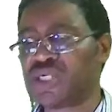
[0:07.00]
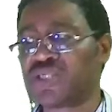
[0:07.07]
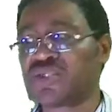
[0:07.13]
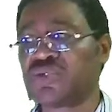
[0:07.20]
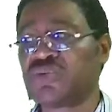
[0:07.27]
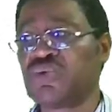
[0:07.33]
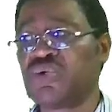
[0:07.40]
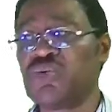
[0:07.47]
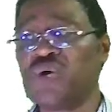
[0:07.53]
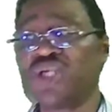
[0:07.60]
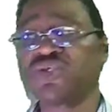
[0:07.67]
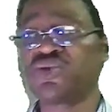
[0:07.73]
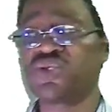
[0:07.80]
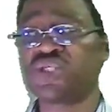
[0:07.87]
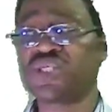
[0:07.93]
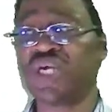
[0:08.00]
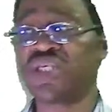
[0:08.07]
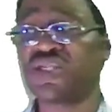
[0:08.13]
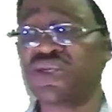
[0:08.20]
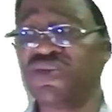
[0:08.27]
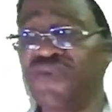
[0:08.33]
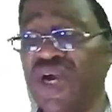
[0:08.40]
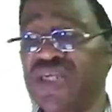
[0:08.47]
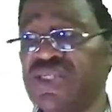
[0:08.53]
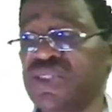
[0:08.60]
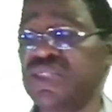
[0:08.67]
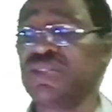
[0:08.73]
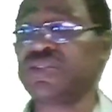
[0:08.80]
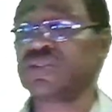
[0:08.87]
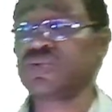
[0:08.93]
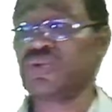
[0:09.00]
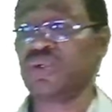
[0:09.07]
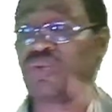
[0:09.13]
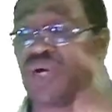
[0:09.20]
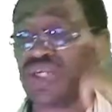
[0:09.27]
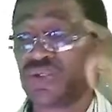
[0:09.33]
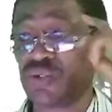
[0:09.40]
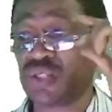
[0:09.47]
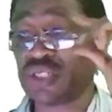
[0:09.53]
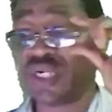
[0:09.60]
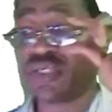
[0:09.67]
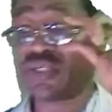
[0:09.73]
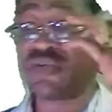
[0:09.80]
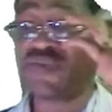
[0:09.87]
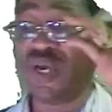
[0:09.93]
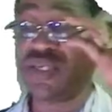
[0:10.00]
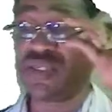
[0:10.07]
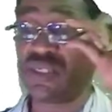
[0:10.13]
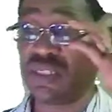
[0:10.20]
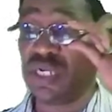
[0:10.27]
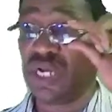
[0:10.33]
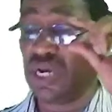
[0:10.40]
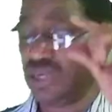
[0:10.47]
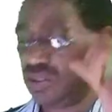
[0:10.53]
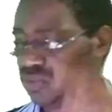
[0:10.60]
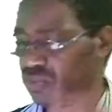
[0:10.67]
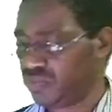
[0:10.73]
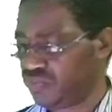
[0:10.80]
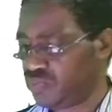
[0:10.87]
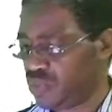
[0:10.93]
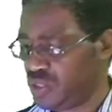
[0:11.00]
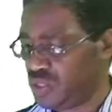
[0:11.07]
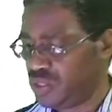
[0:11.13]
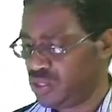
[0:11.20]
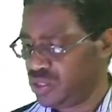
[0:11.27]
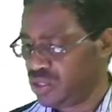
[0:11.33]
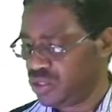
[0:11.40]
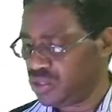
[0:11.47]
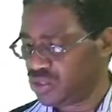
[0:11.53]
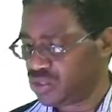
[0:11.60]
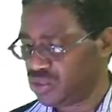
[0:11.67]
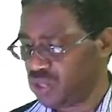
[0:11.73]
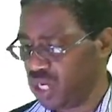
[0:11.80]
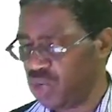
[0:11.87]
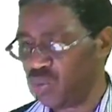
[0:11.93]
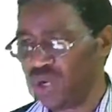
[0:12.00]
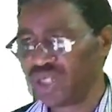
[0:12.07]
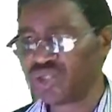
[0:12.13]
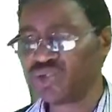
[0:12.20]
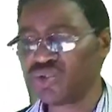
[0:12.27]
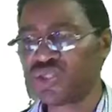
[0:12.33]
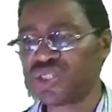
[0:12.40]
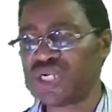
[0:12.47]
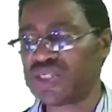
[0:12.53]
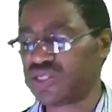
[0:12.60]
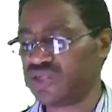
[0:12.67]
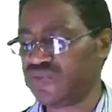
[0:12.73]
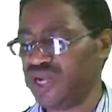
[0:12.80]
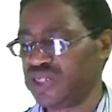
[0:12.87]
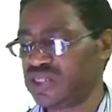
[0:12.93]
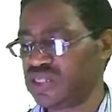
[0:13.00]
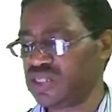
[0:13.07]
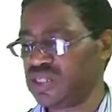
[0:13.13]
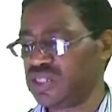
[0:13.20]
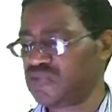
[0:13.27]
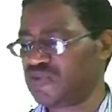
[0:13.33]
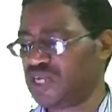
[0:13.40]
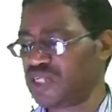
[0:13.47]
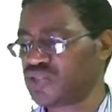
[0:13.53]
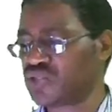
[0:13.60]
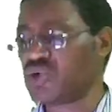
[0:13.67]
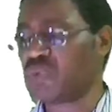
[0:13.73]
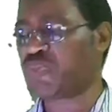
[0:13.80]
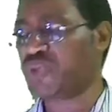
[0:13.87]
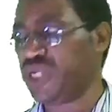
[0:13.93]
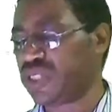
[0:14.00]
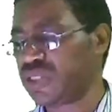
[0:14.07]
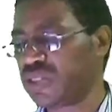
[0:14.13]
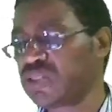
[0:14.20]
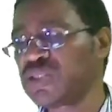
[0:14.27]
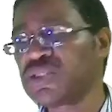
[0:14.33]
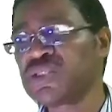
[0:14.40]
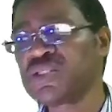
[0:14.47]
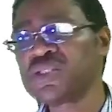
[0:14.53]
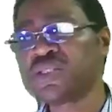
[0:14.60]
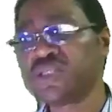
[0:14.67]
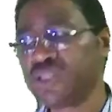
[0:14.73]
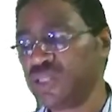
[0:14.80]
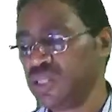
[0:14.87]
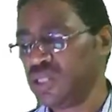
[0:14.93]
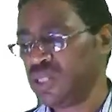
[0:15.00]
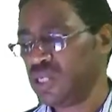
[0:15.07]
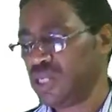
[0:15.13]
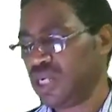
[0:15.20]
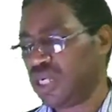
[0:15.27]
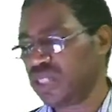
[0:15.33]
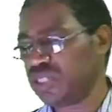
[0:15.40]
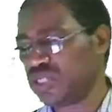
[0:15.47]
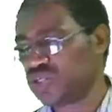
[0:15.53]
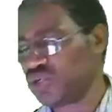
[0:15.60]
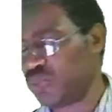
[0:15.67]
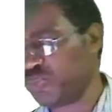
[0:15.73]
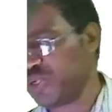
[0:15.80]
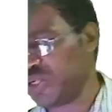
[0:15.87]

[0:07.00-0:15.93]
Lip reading: We want to start revising. We want to start revising now. So I want to start revising this first topic. And the topic